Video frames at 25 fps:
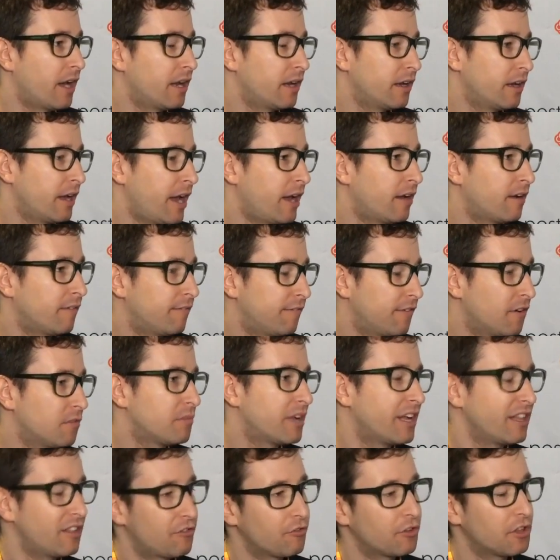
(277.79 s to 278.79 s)
and
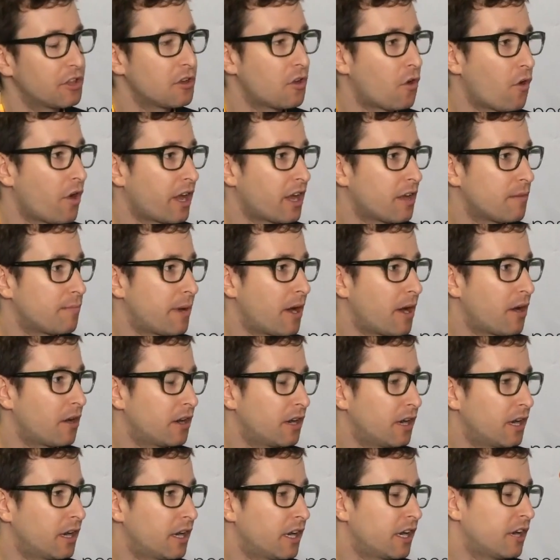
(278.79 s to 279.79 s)
Filmlight's really going about it
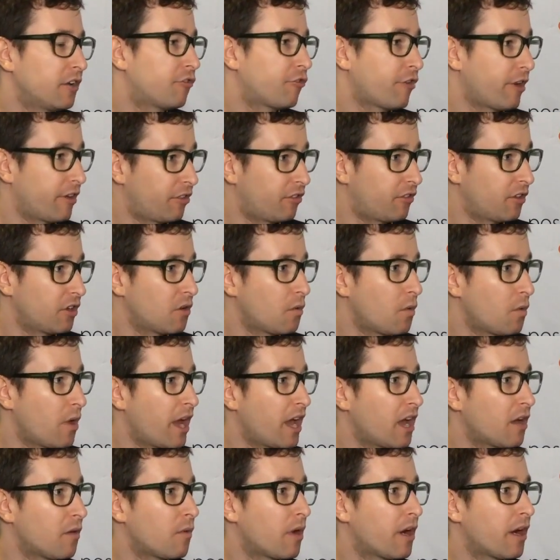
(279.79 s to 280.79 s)
in an interesting
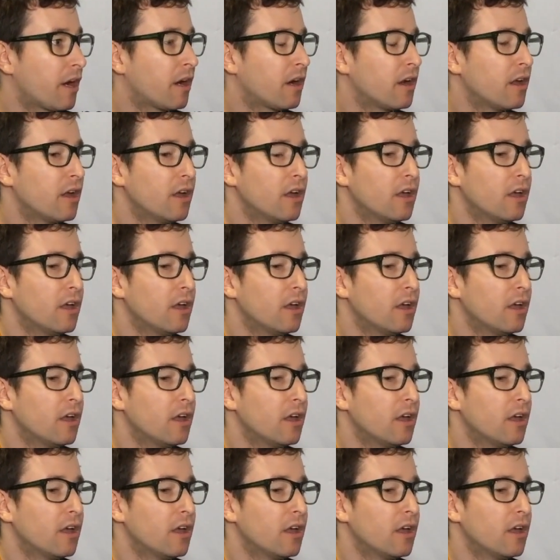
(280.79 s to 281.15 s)
way, where